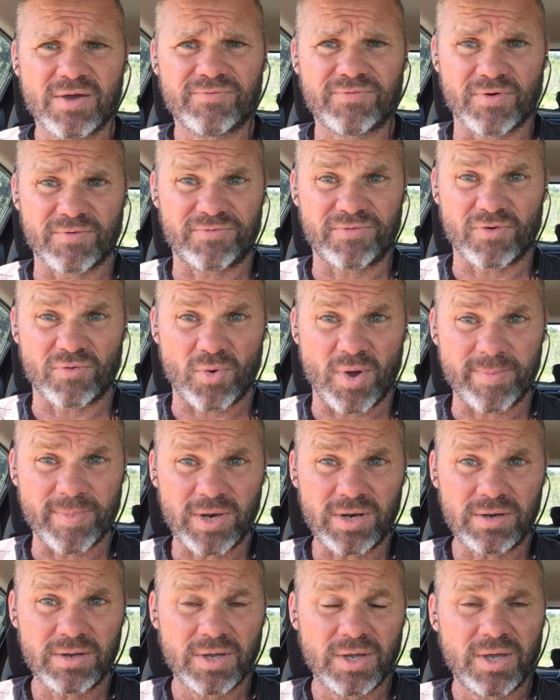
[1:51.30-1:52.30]
for
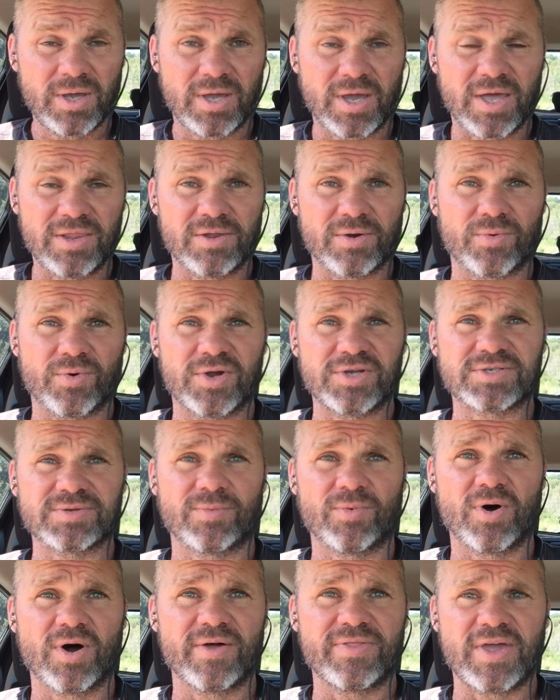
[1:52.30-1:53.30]
women. And the
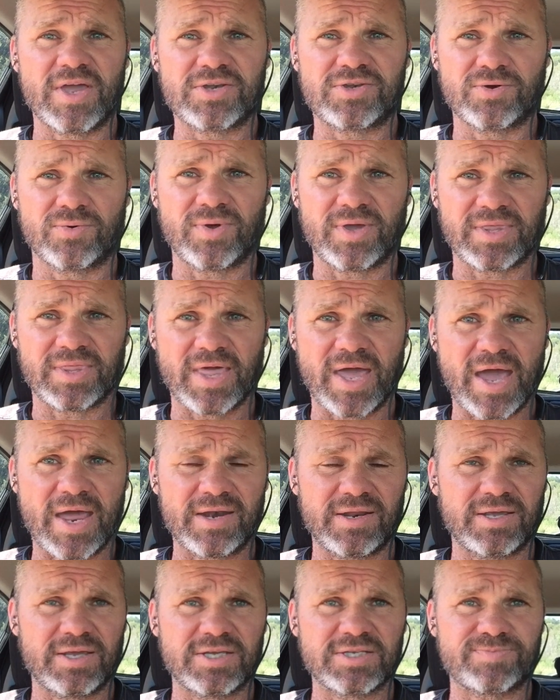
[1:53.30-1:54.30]
reason why they're doing
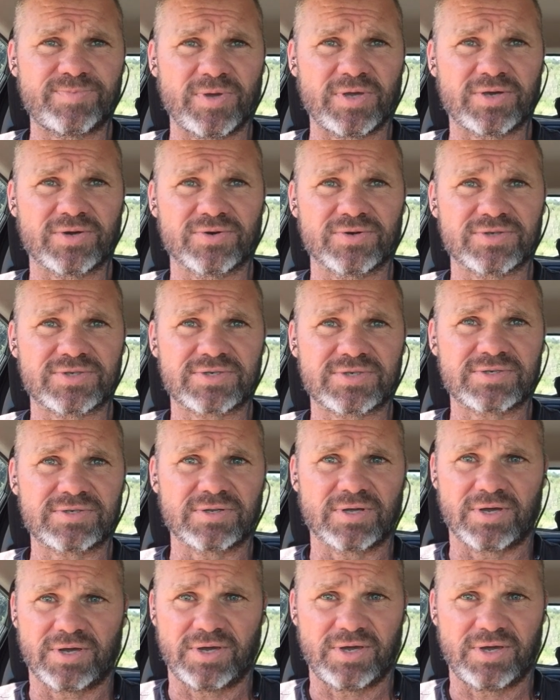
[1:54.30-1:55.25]
that is because